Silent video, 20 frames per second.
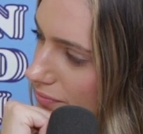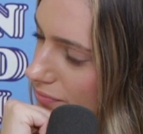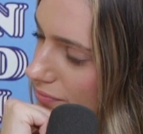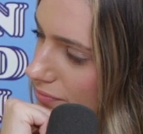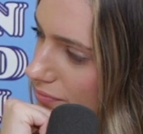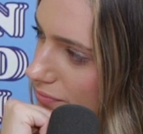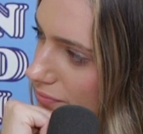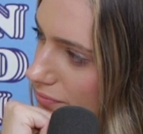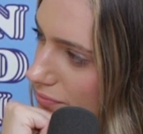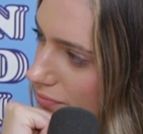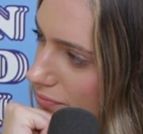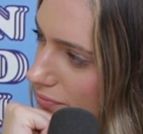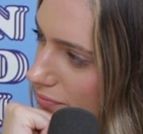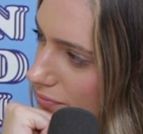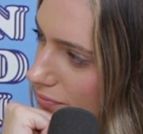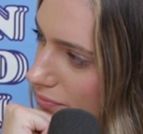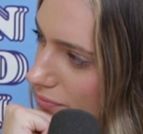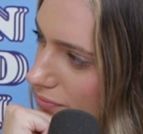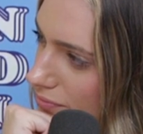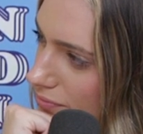
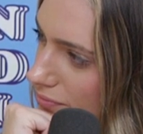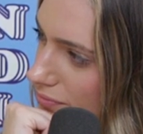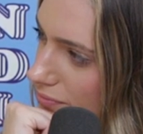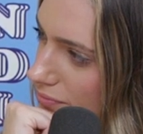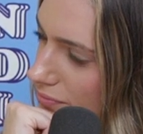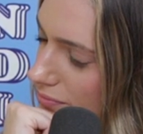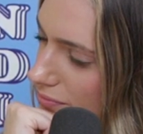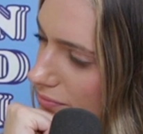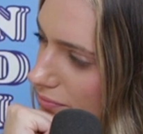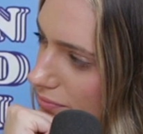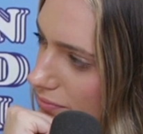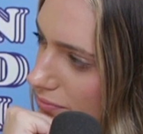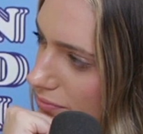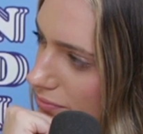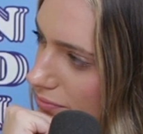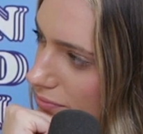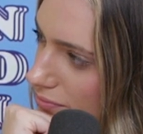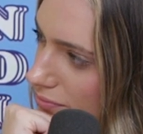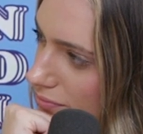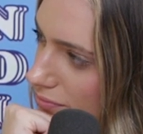
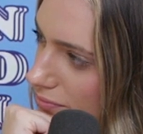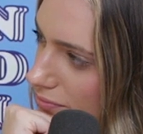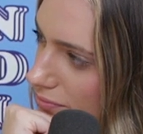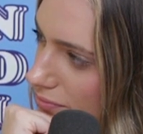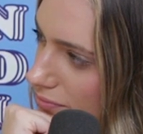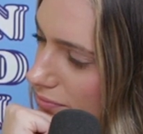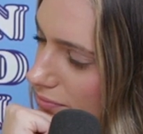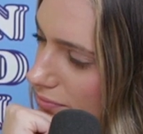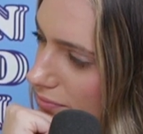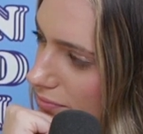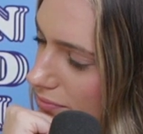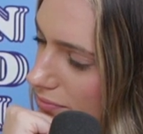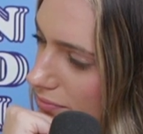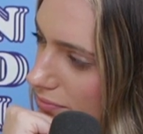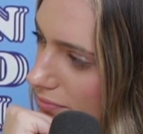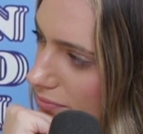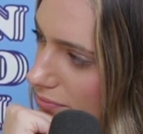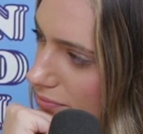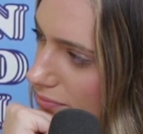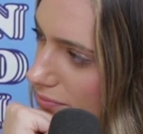
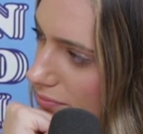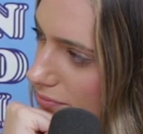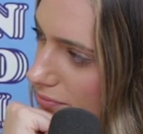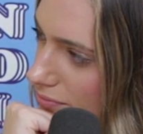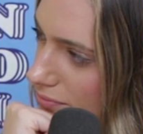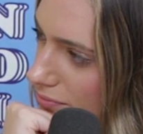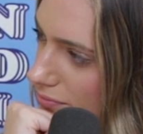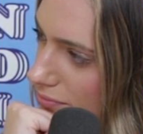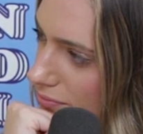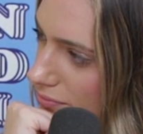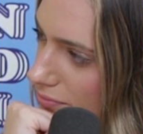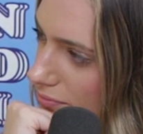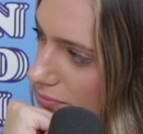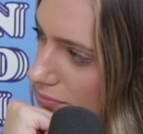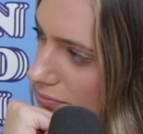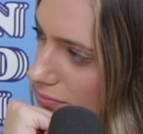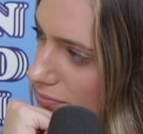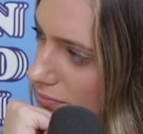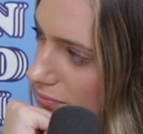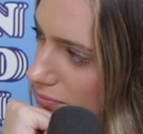
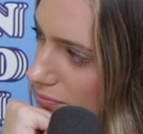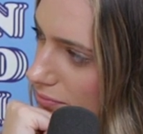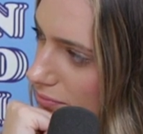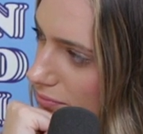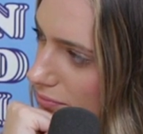The person shown says nothing.